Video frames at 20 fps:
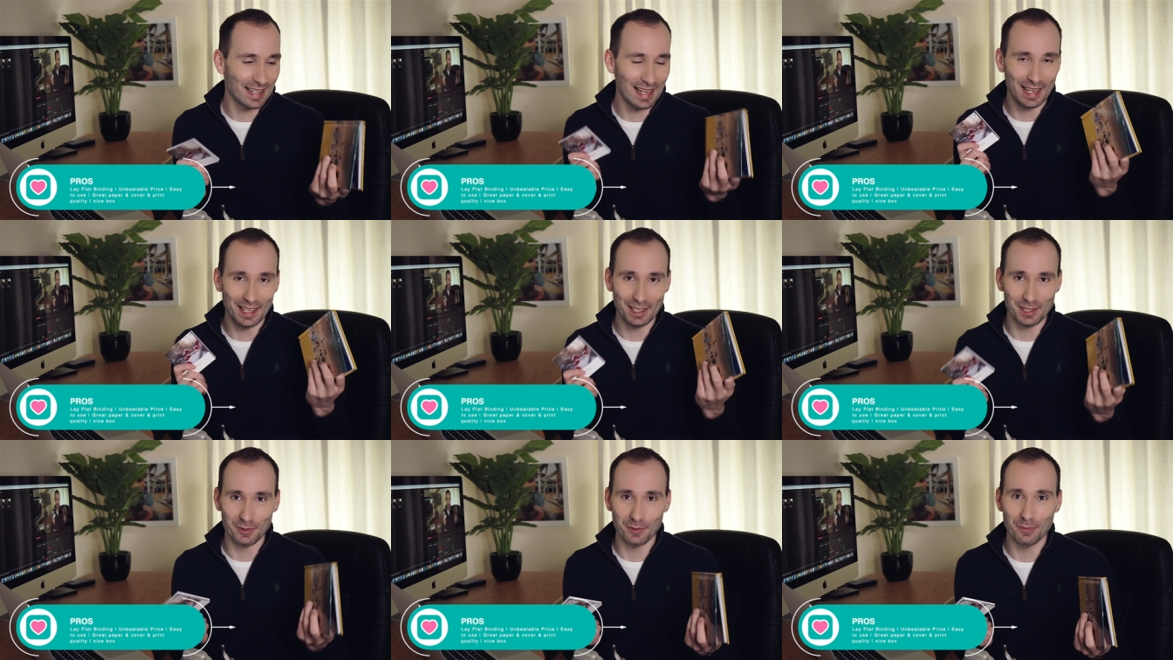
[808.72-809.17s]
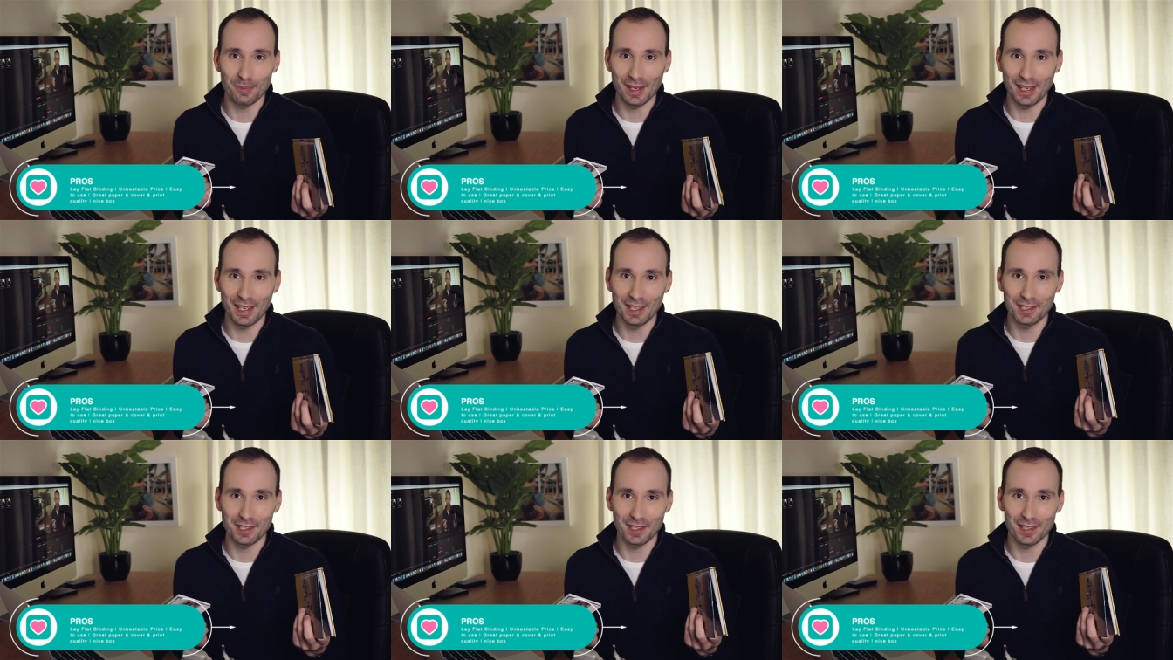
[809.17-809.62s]
extra
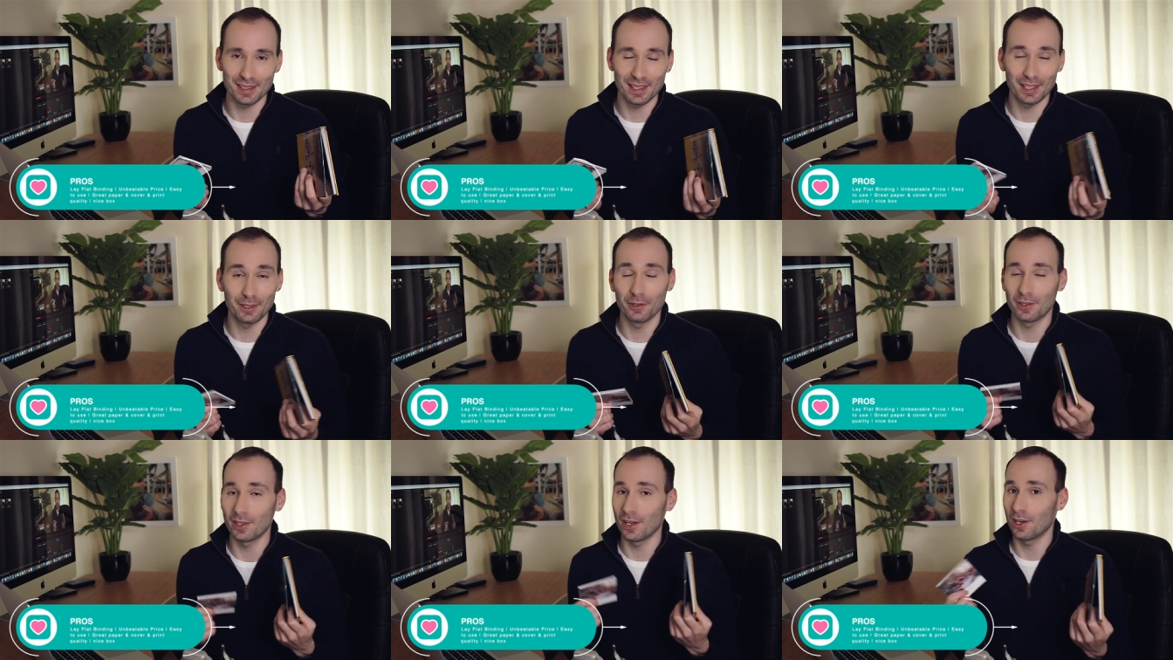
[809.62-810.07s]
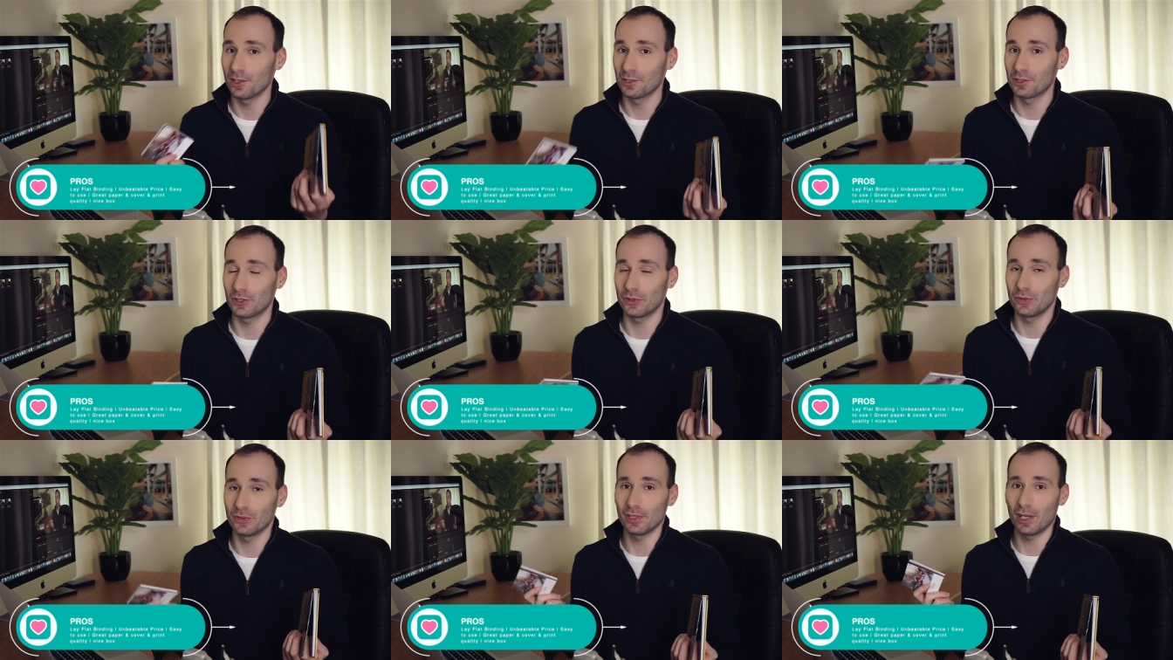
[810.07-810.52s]
pages and you can't
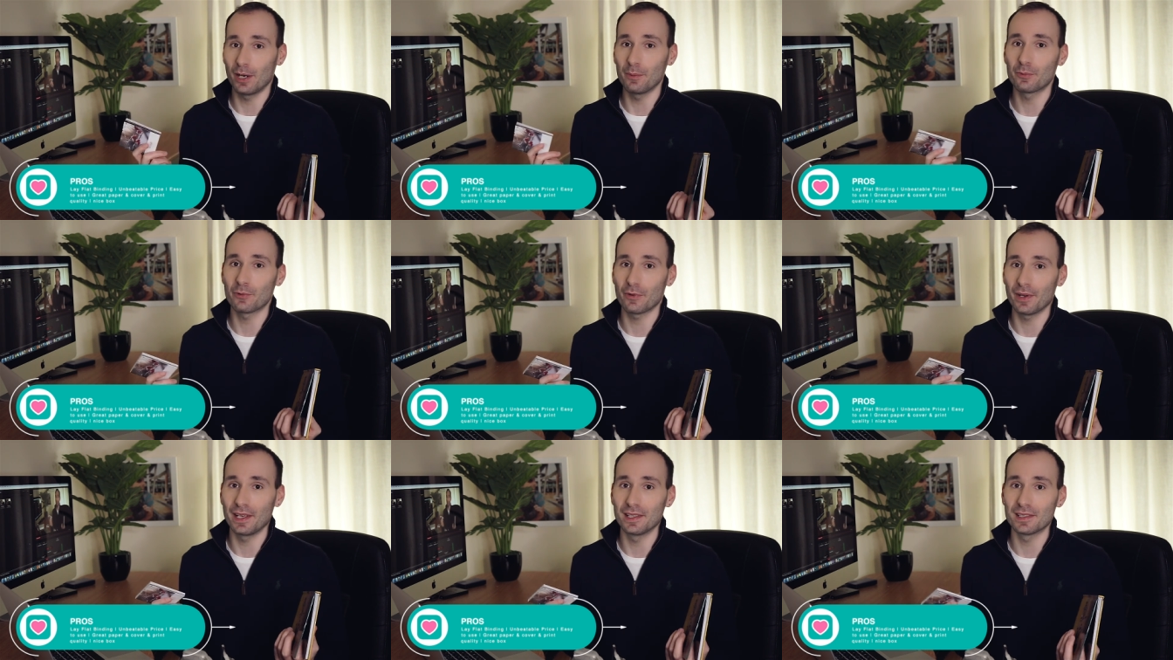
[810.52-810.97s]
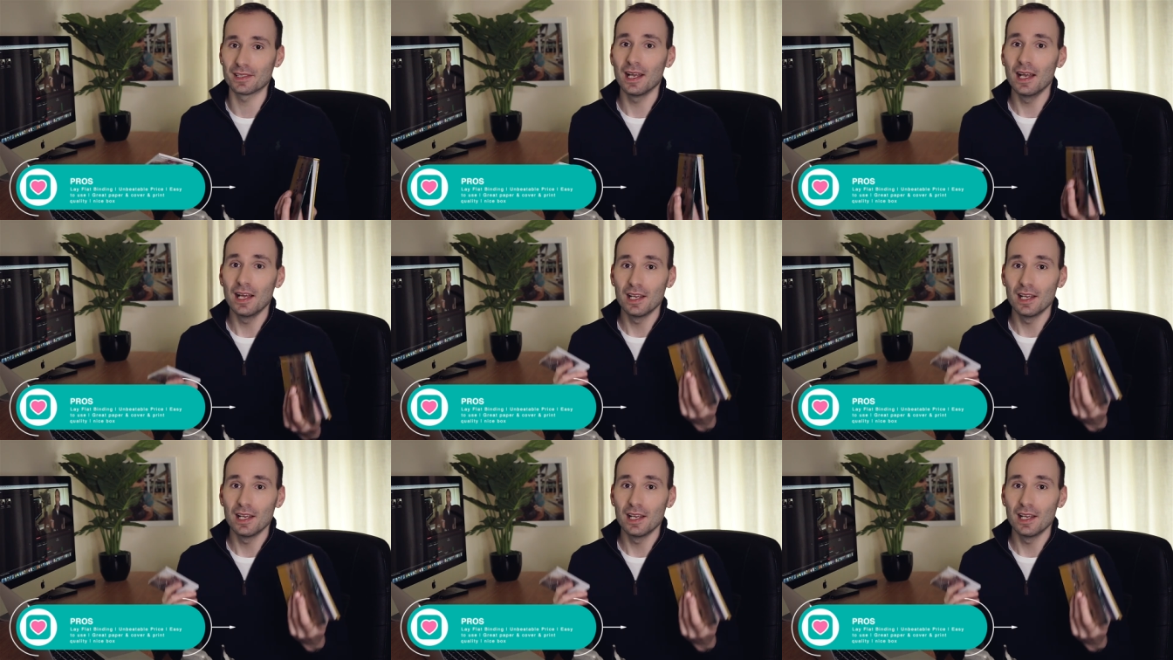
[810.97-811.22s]
choose upgrades,